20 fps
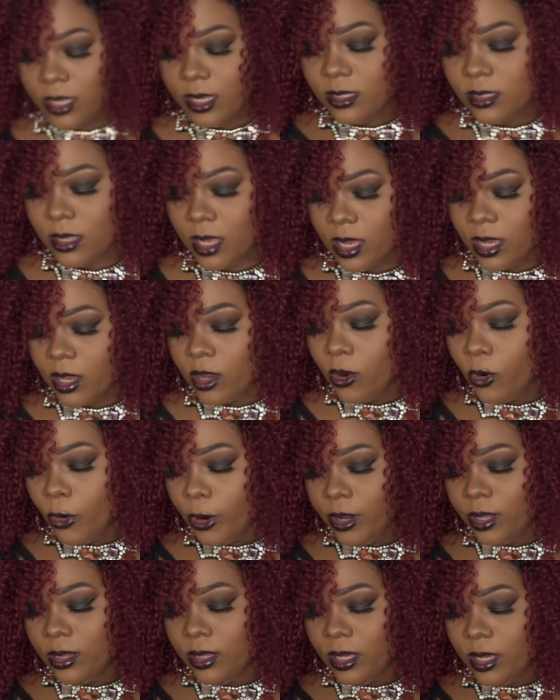It's a
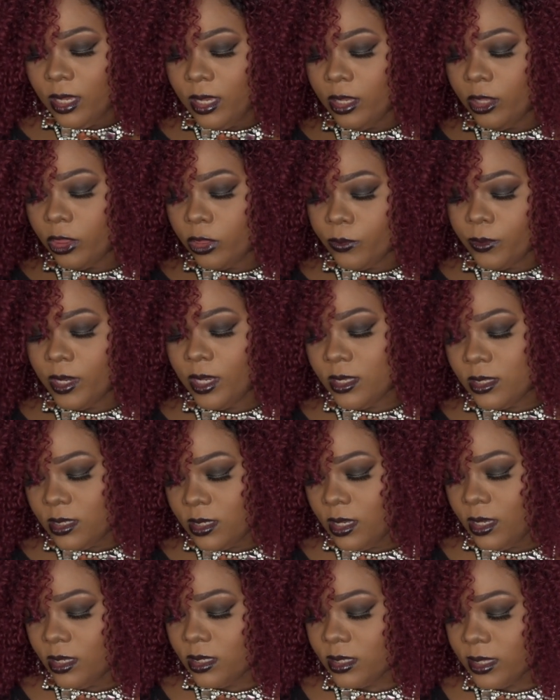coily
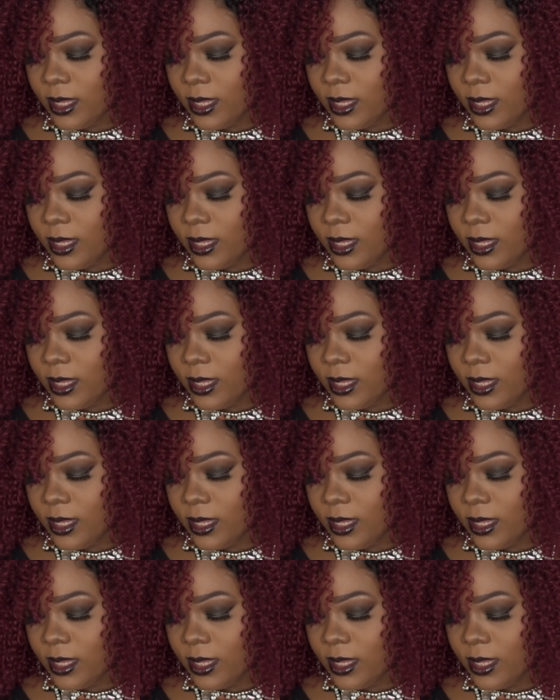3C